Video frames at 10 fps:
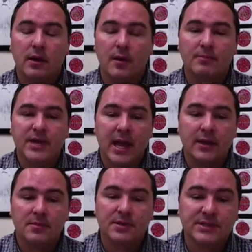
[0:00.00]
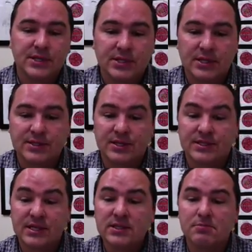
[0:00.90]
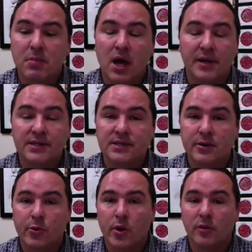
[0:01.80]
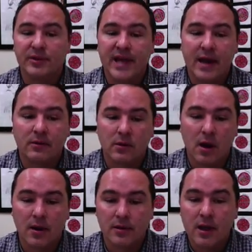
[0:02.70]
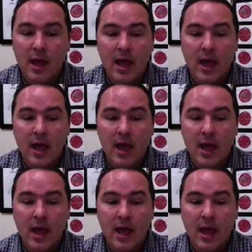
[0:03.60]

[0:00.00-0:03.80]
obtained a position as an assistant botanist at the Royal Botanical Garden,